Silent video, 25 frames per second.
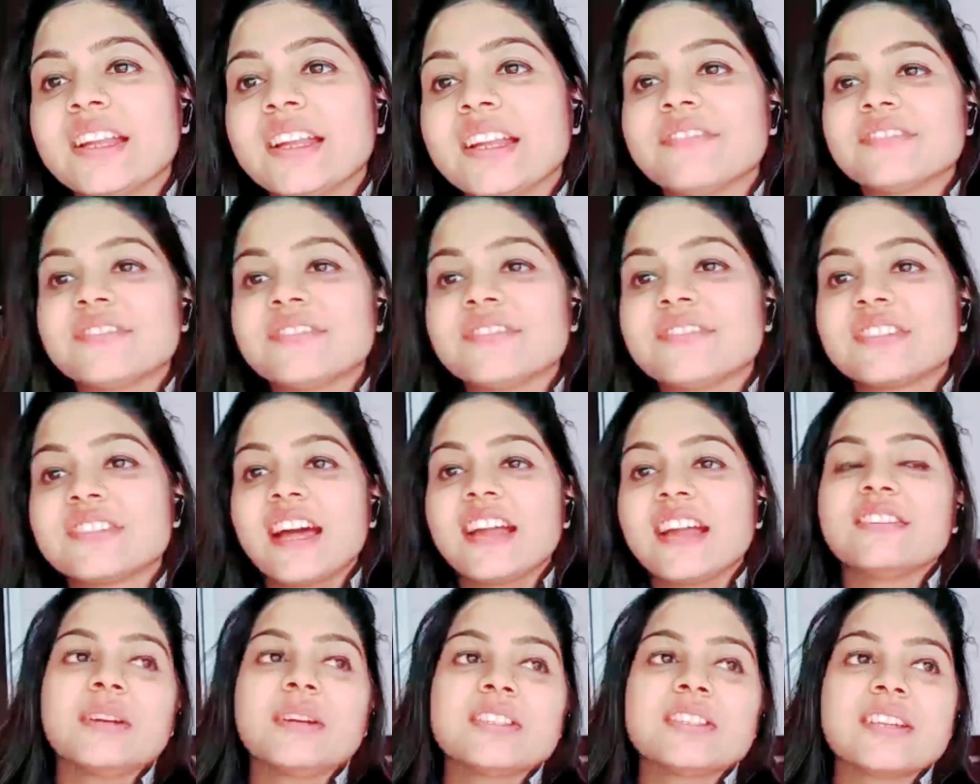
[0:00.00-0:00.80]
when I
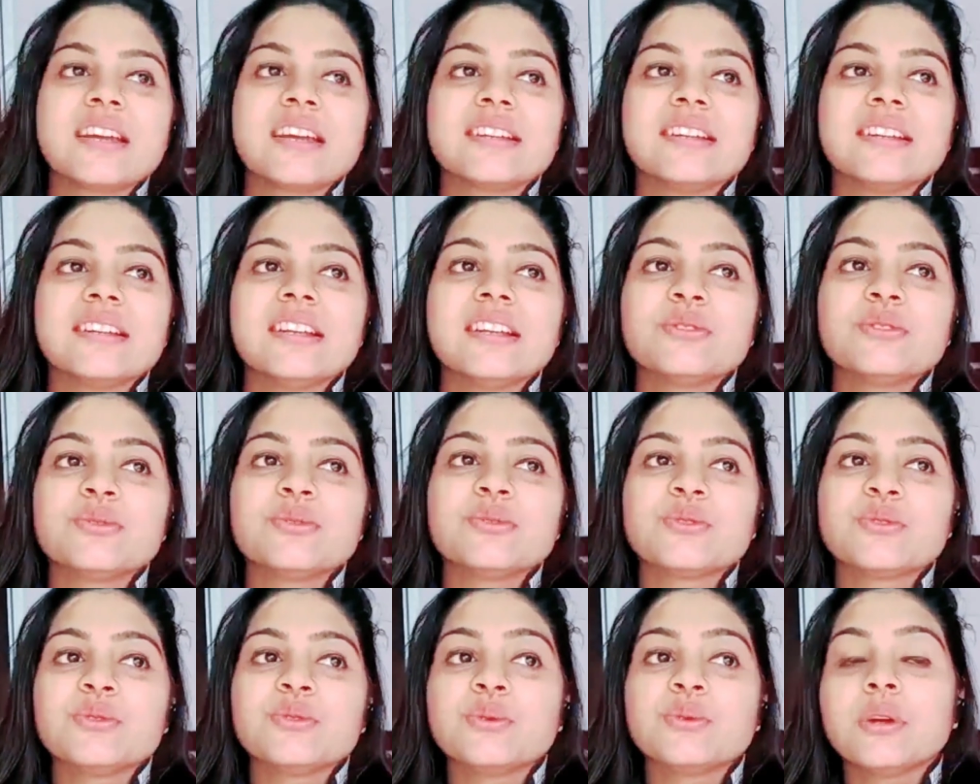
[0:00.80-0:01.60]
started my channel, I
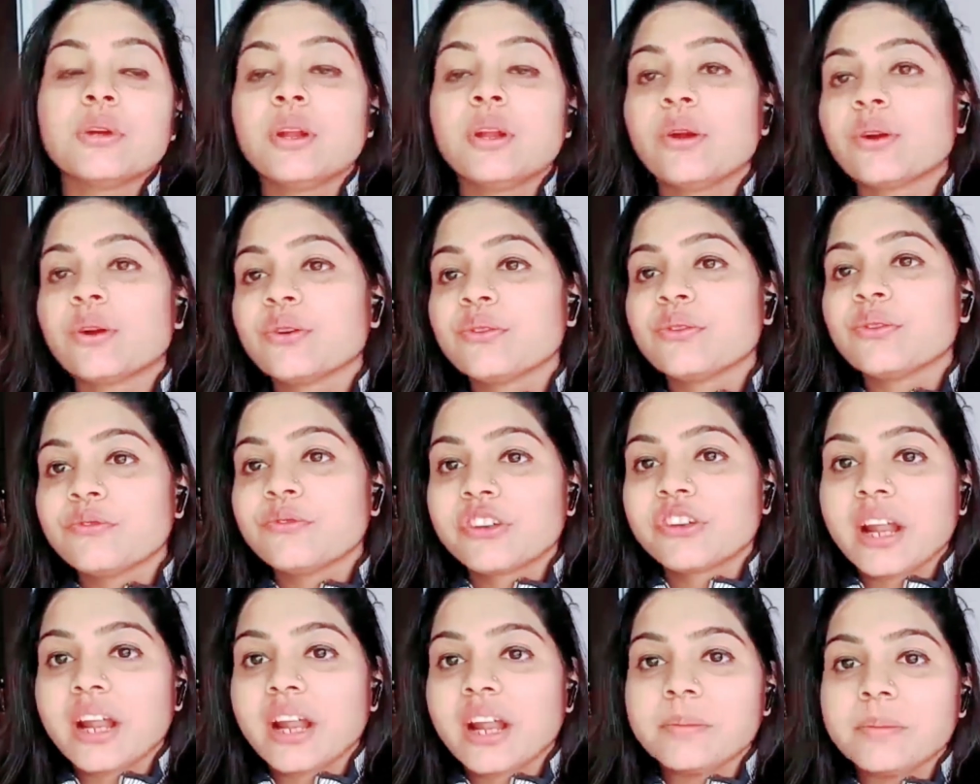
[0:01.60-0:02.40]
used to do a lot of
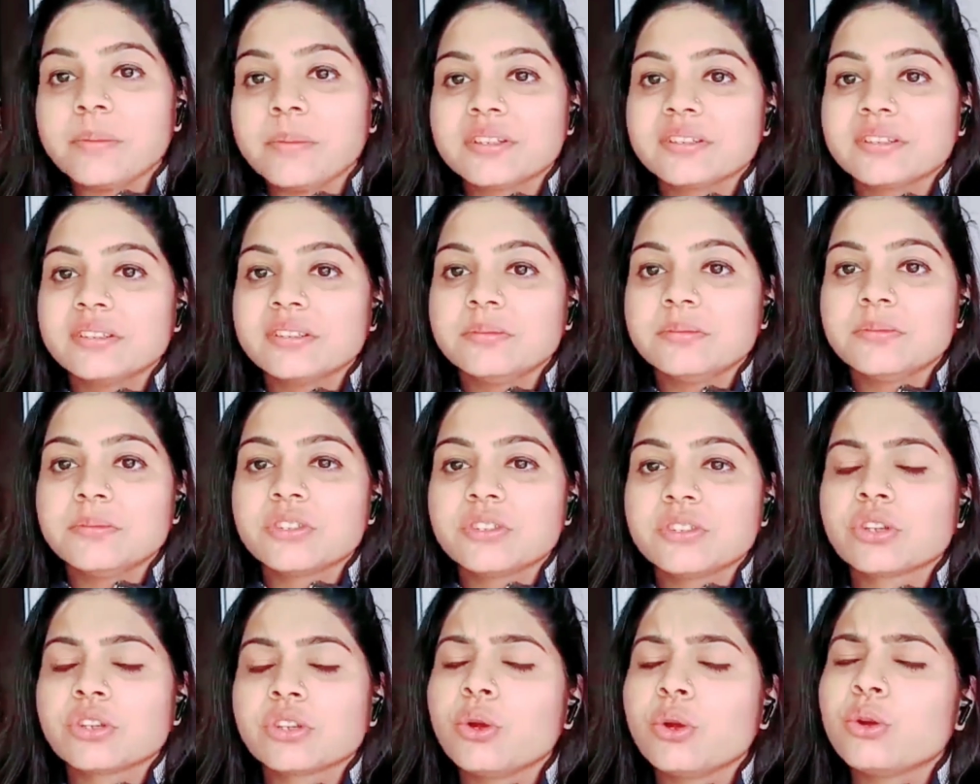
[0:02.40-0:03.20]
grammatical
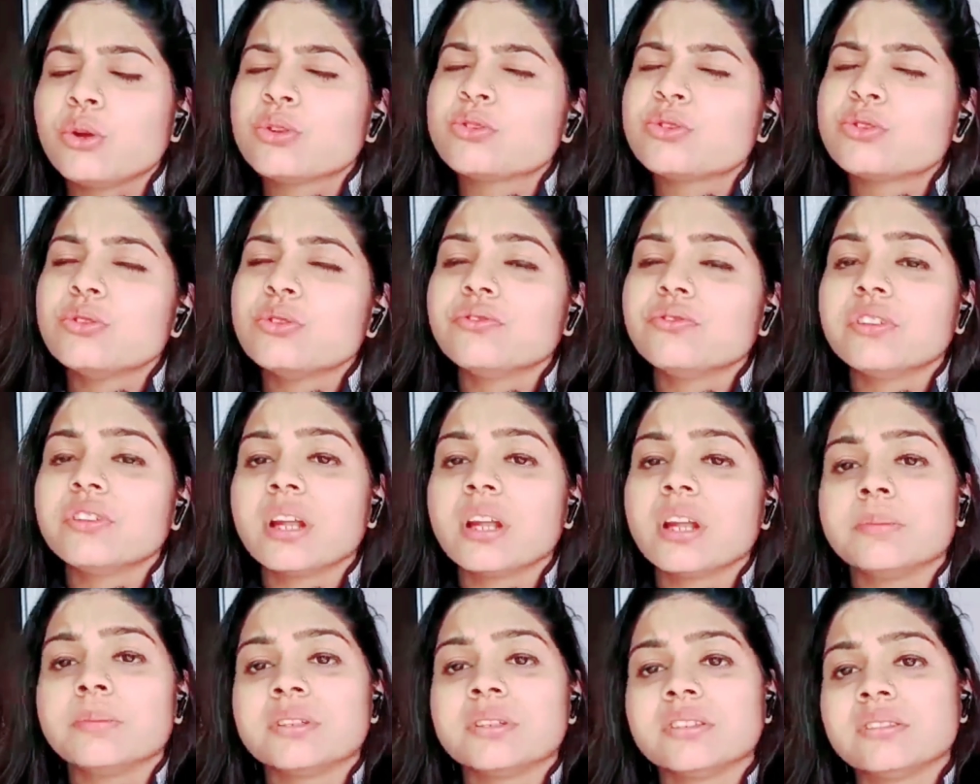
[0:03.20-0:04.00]
mistake, lots of
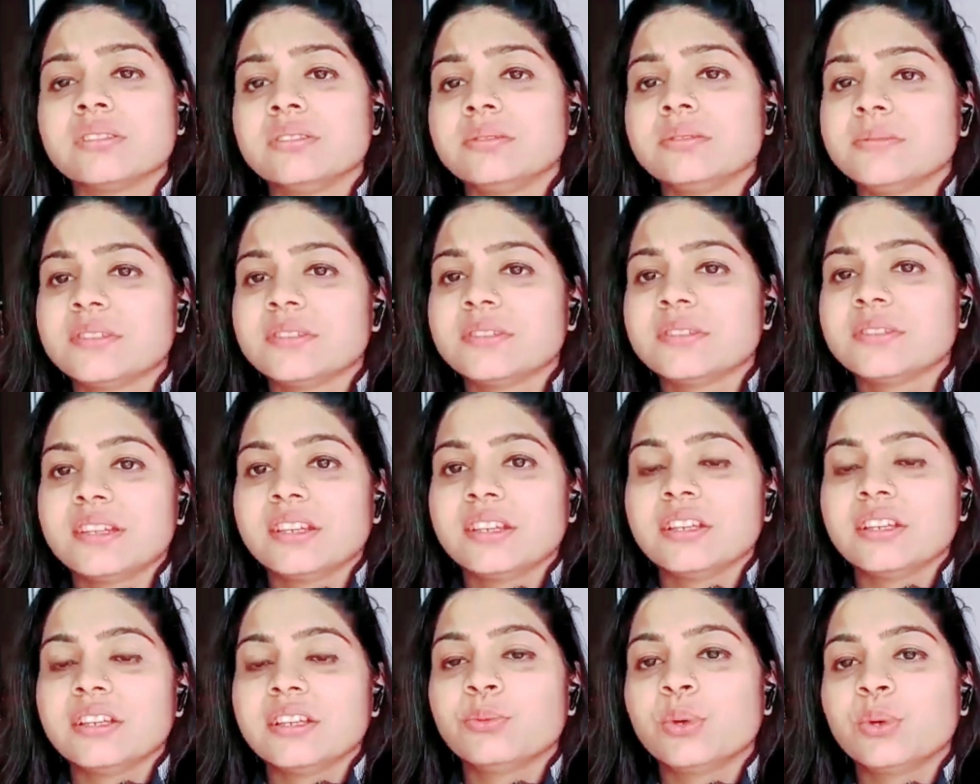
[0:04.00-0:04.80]
grammatical
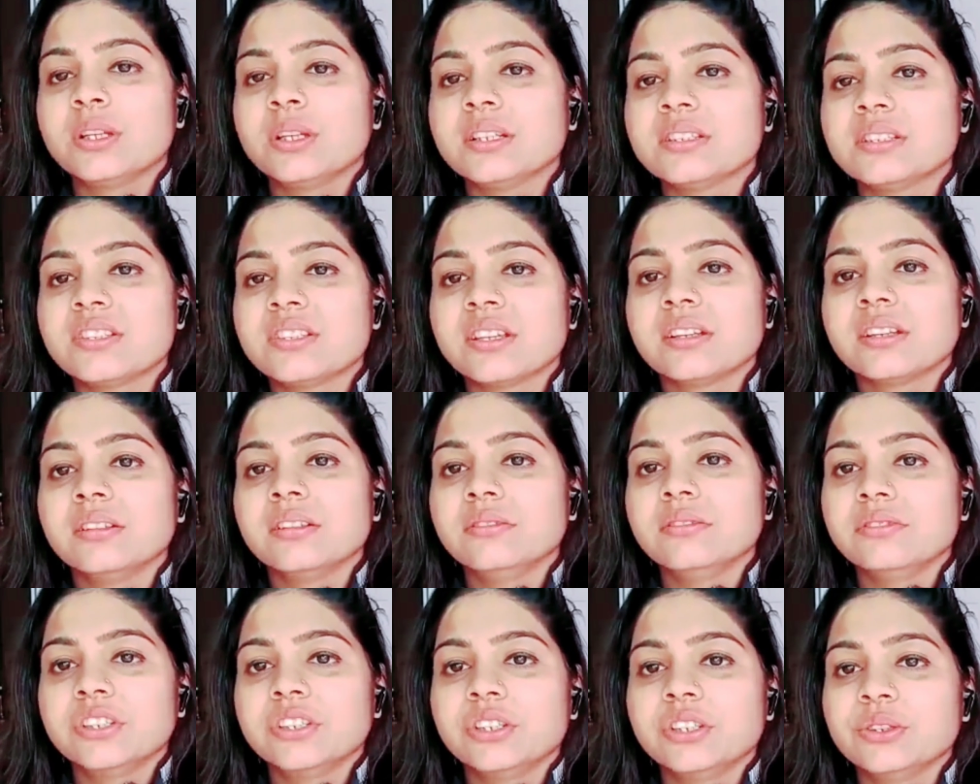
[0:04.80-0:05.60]
mistake in one
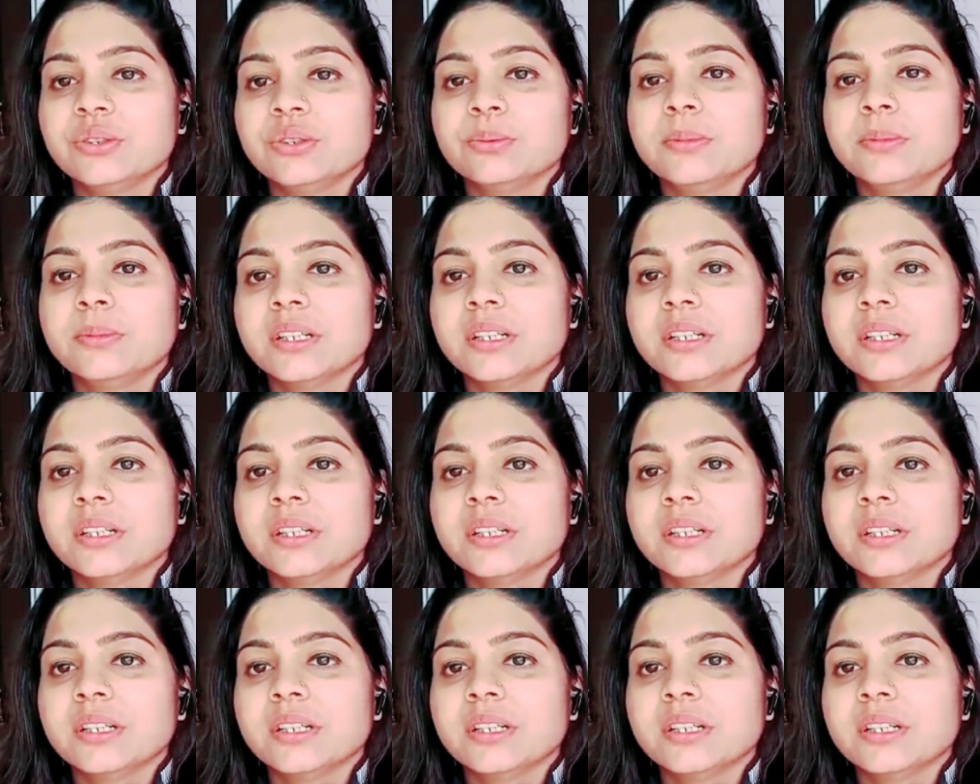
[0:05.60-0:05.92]
single video.